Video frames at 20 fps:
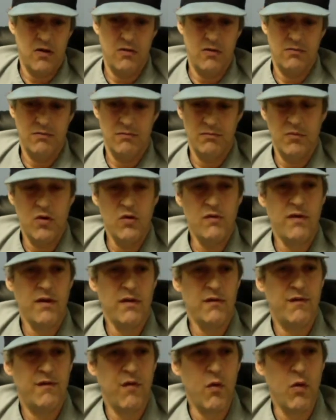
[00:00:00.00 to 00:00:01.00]
moving
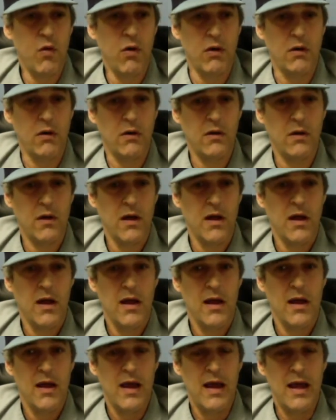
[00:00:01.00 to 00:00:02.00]
forward.
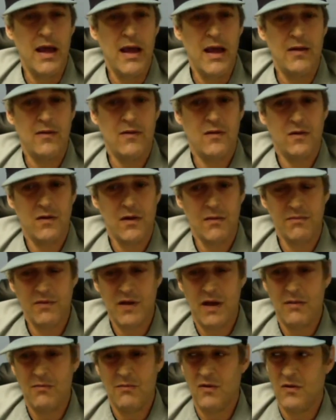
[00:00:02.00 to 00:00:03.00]
And
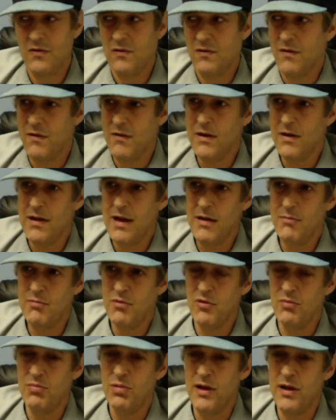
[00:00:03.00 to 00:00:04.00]
sometimes there's very
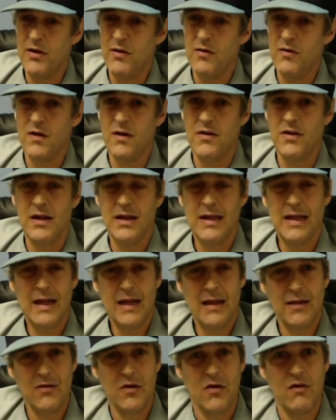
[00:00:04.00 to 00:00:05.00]
capable players that you
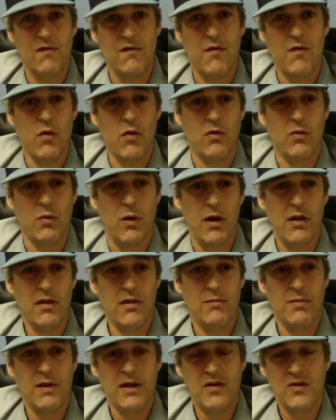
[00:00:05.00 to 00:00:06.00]
can't go forward with
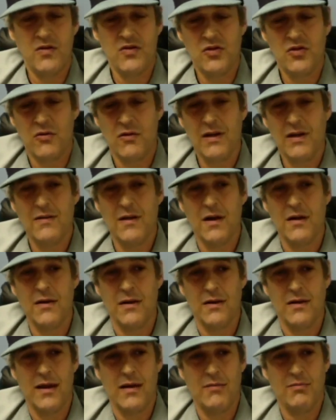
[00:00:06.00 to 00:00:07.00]
because you're already done
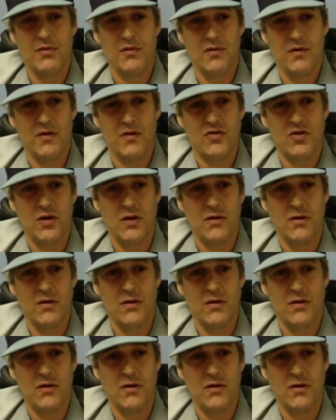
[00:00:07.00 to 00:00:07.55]
at that position.